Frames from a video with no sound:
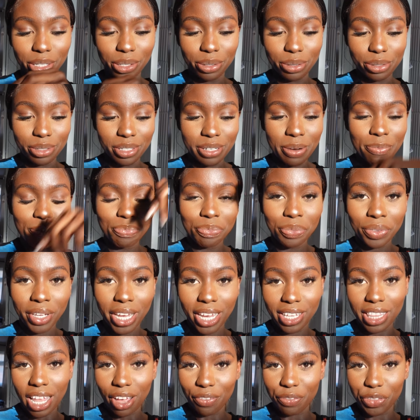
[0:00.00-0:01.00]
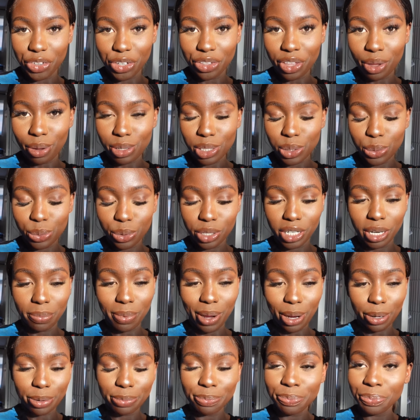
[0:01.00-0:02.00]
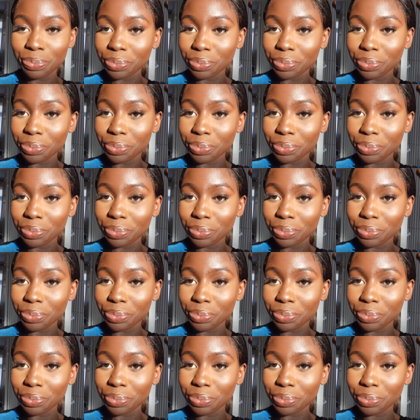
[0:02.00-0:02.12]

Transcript: I gotta dash because it's definitely